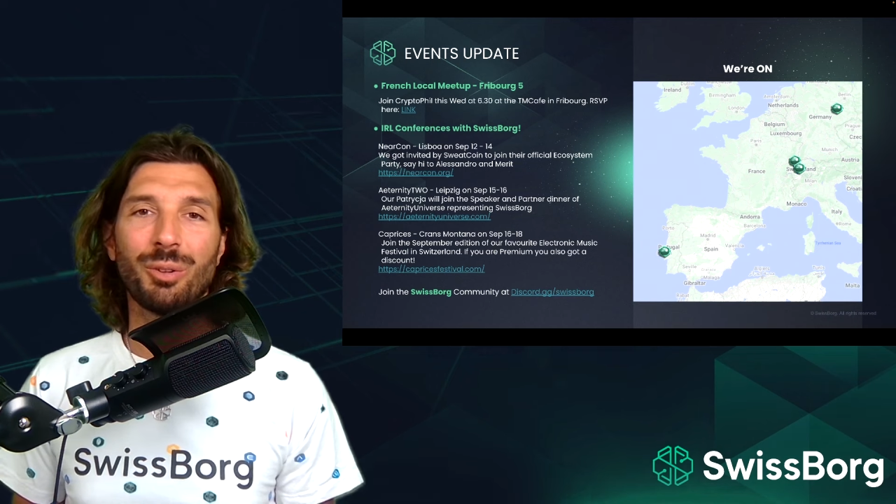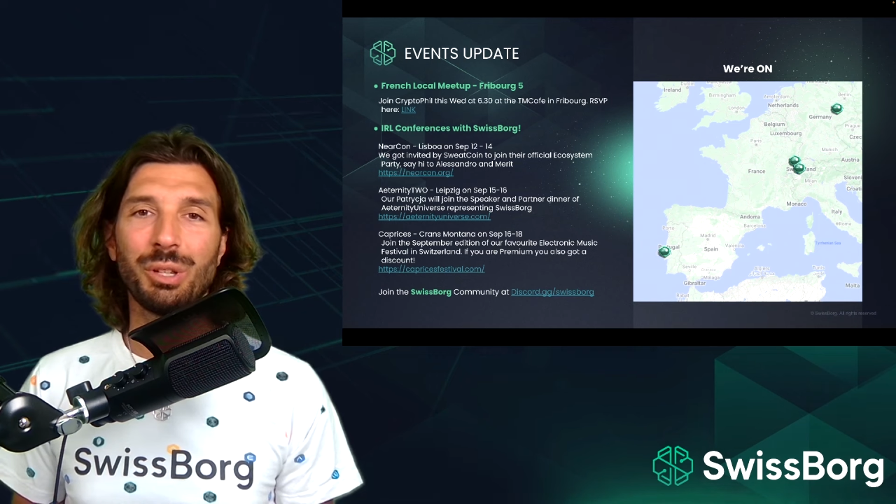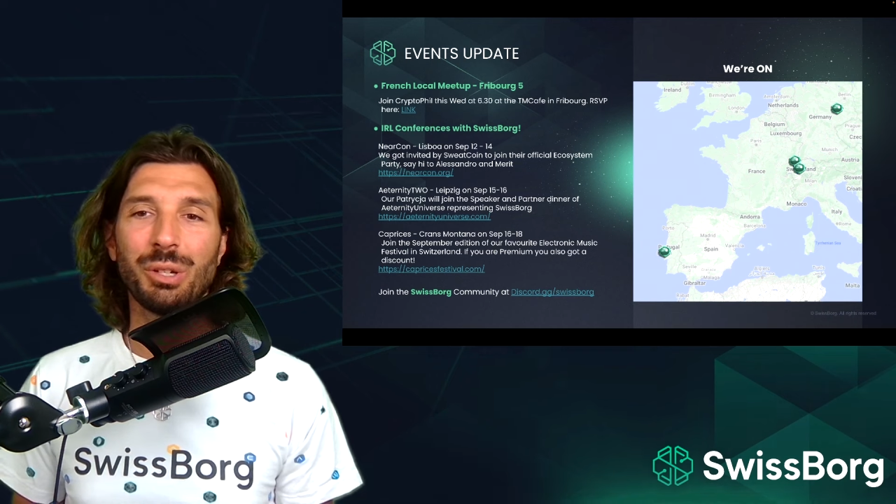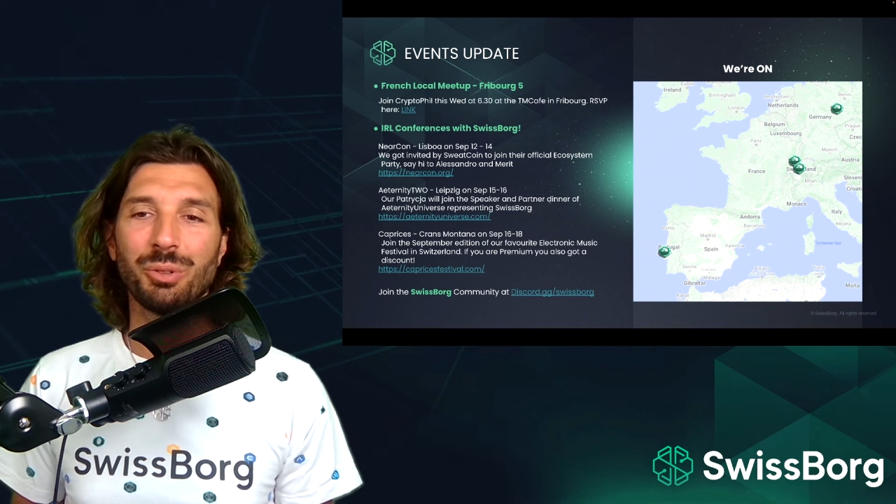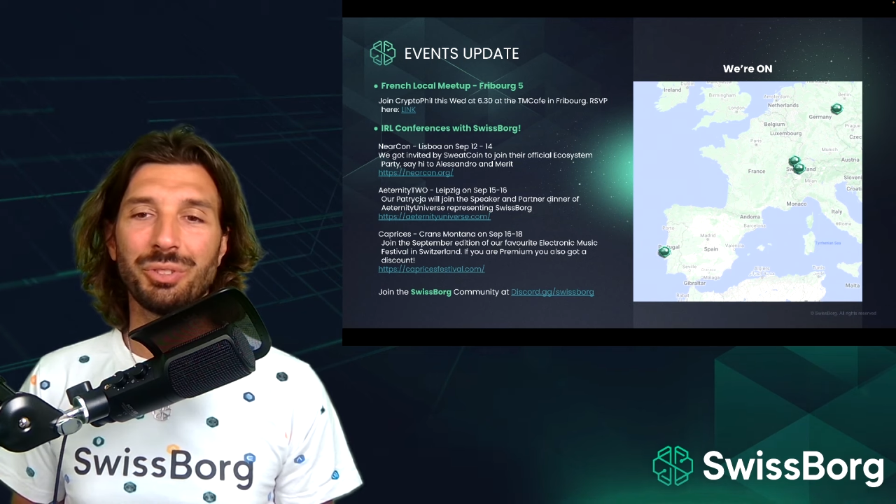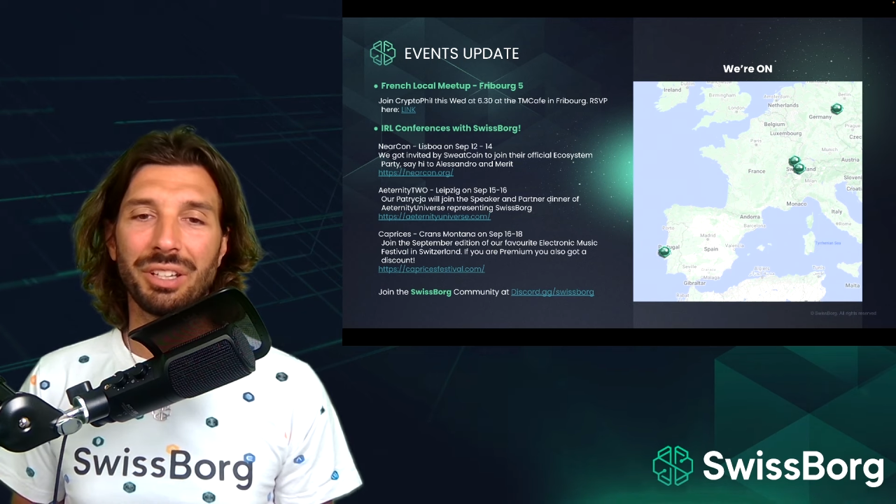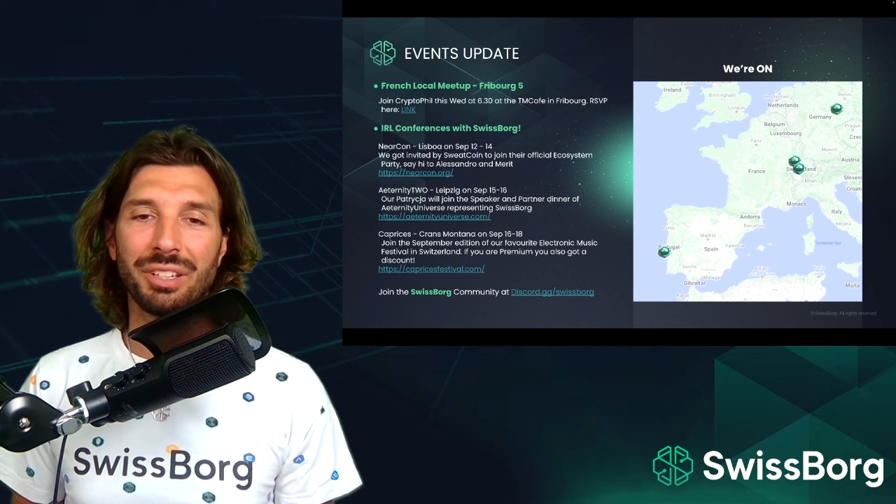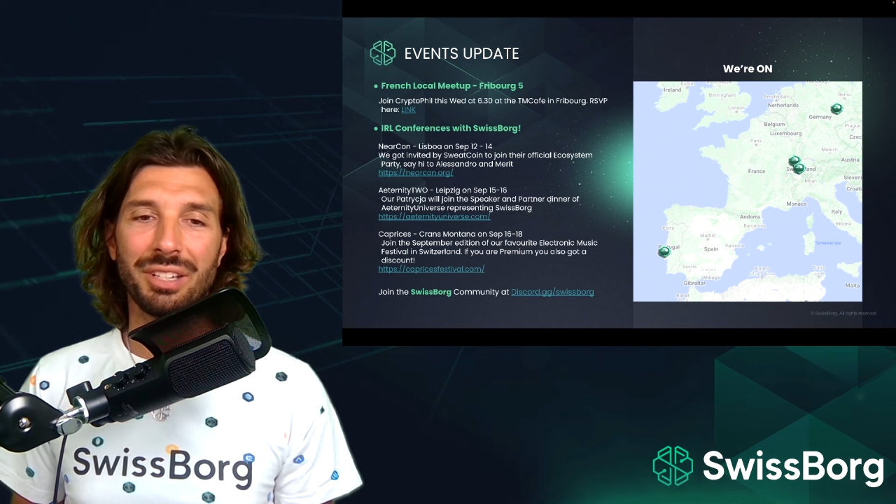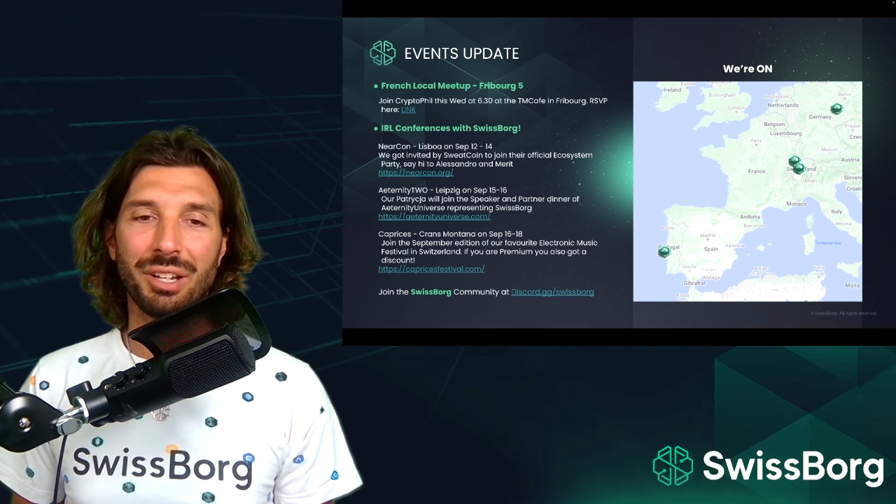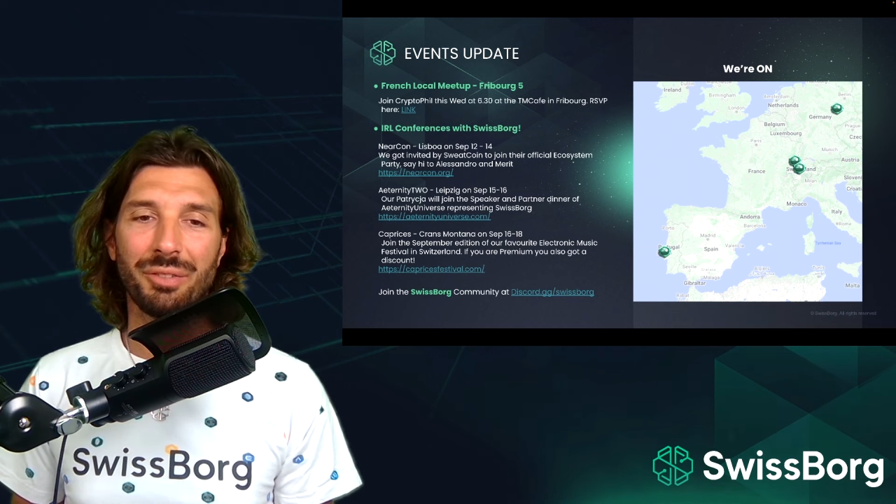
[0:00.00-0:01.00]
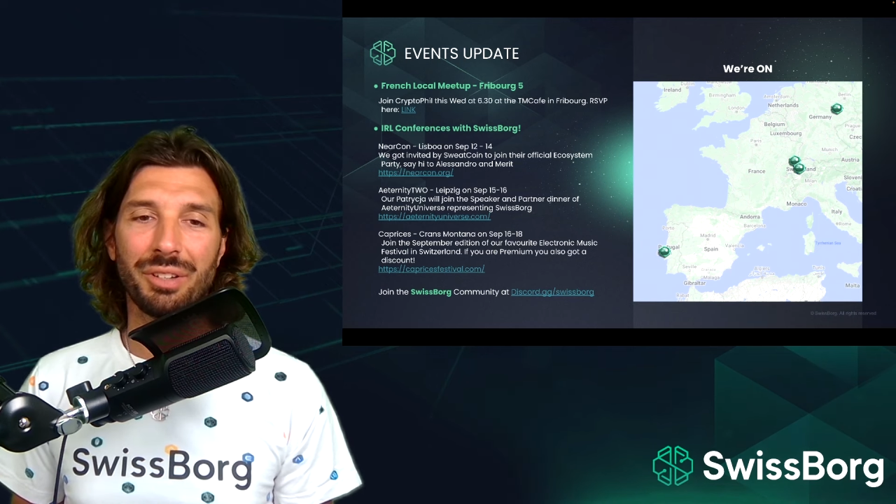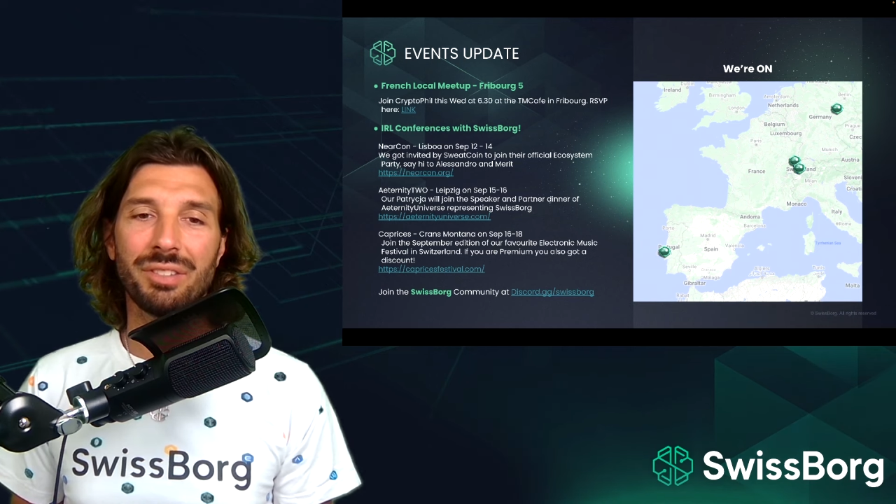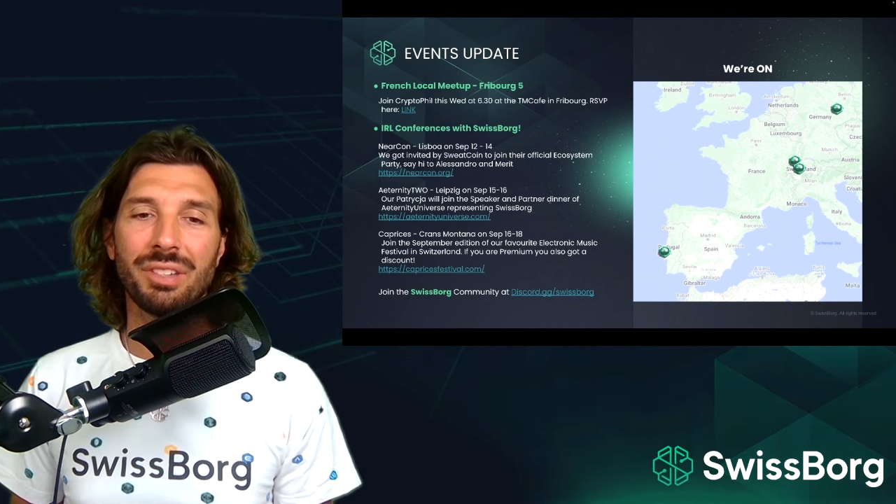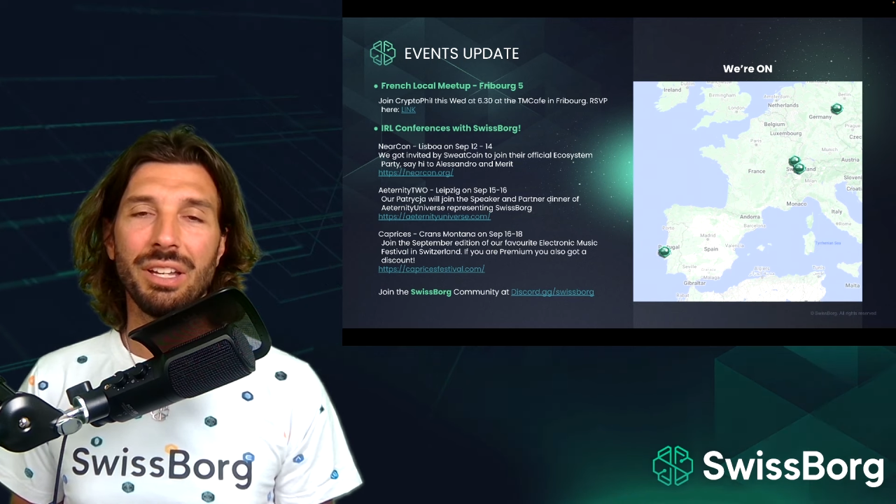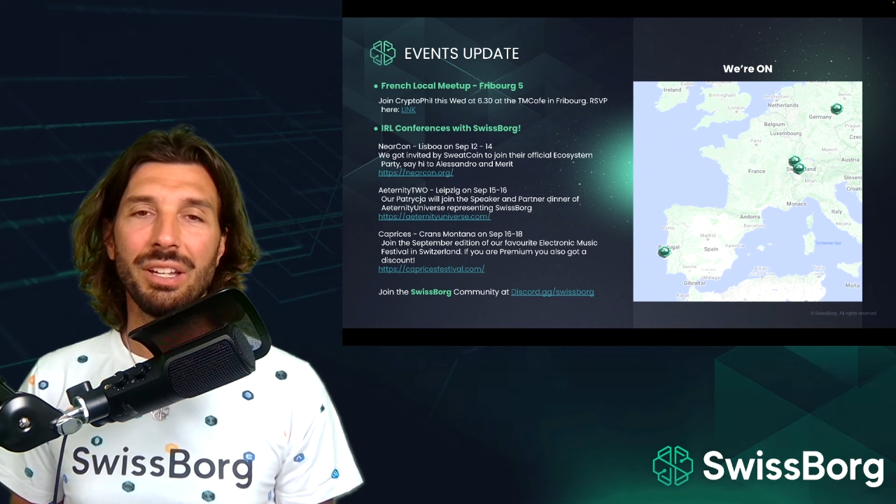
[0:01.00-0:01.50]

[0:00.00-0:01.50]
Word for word: really cool tickets out of it.